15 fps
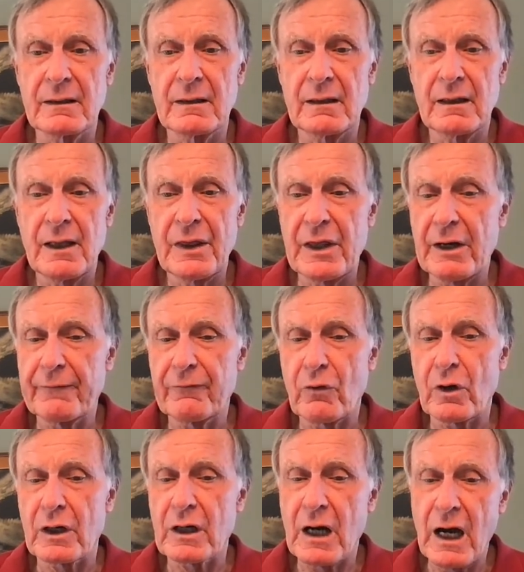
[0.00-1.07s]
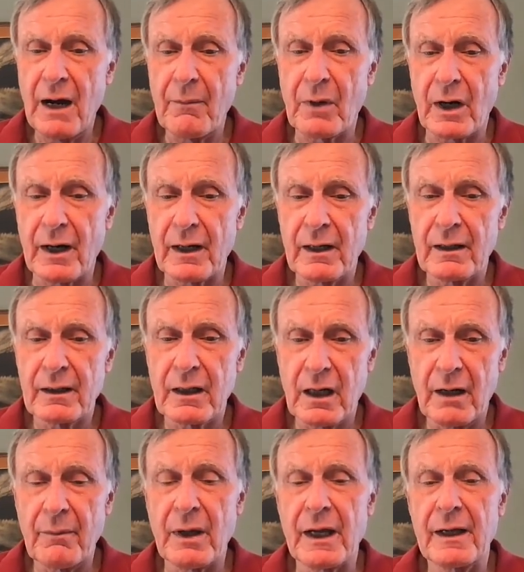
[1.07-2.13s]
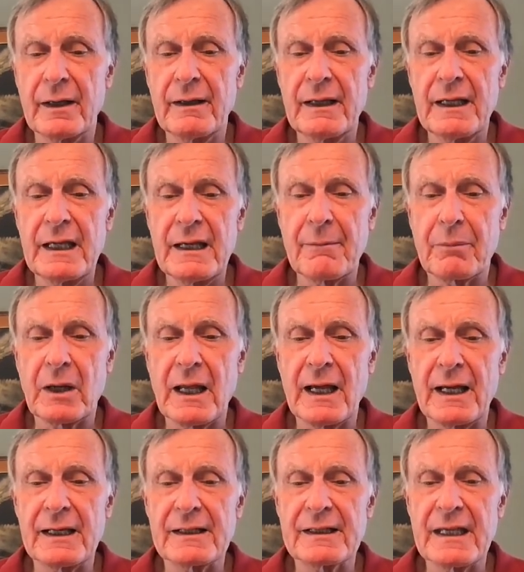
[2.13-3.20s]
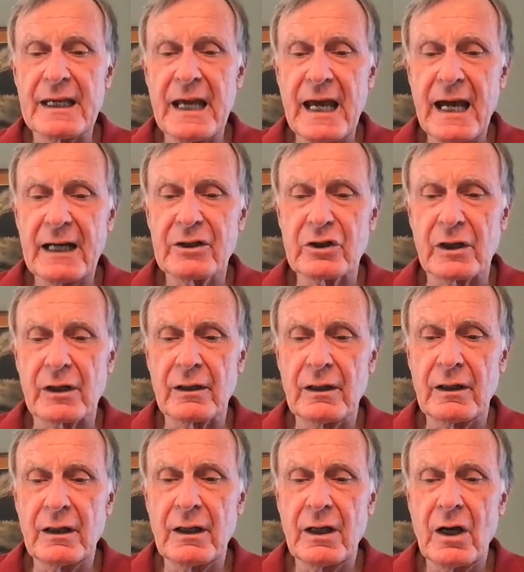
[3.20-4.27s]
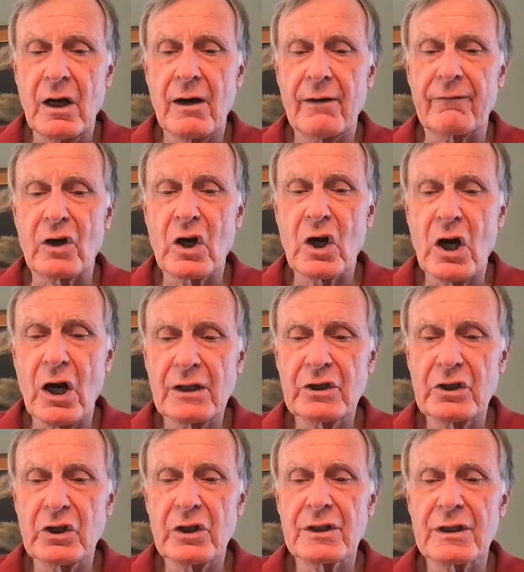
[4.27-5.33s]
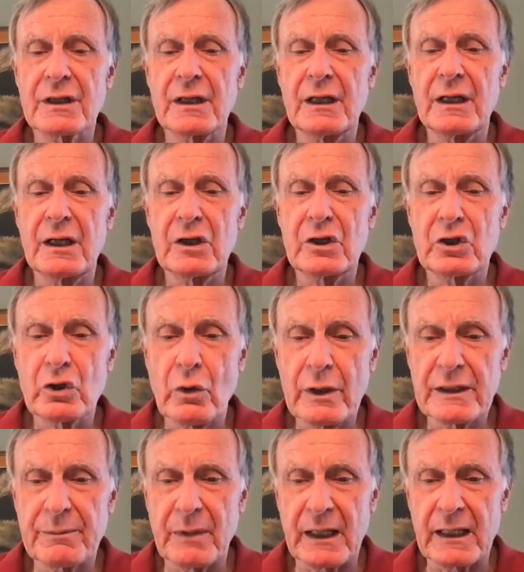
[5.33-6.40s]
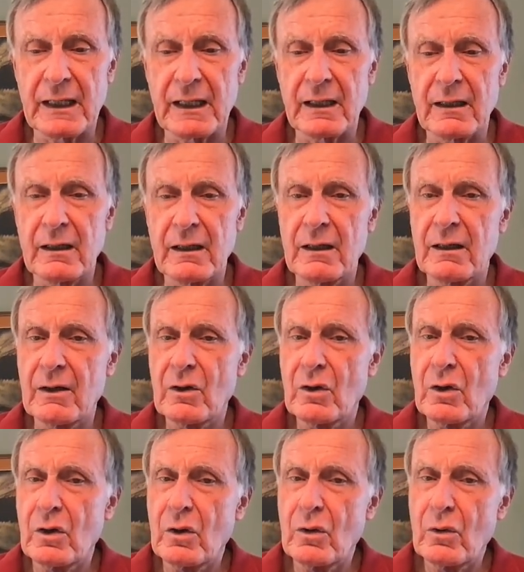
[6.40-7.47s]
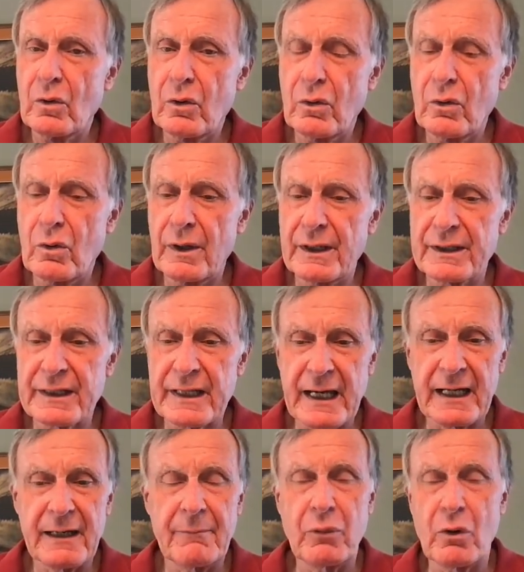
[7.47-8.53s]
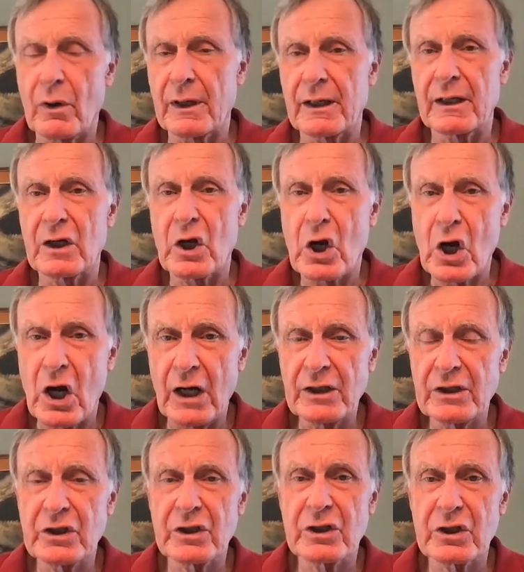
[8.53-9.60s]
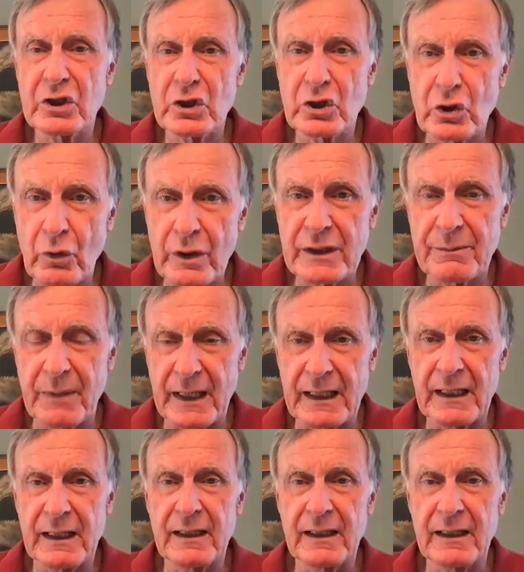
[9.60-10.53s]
Therefore, karma implies the action of conscious choice-making. Is that important? Conscious choice-making.